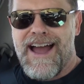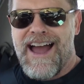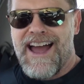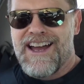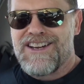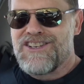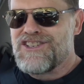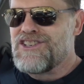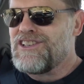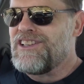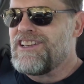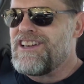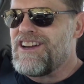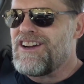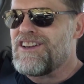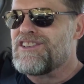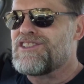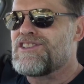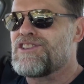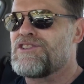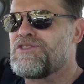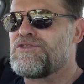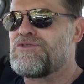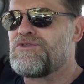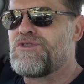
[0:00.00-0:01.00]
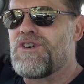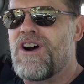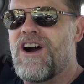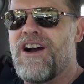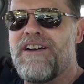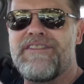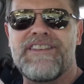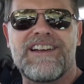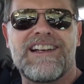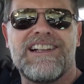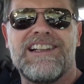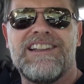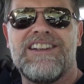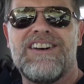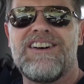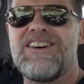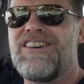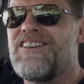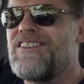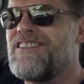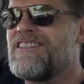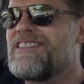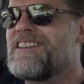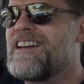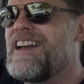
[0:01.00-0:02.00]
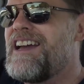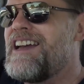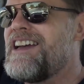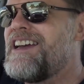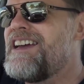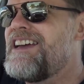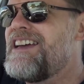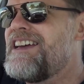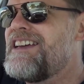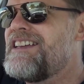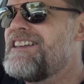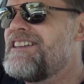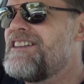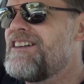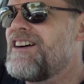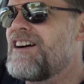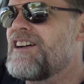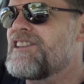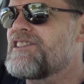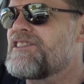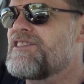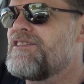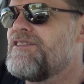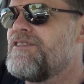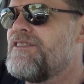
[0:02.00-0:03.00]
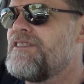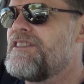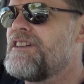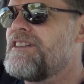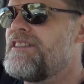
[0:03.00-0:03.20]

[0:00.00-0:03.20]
Actually, I was just driving along and I saw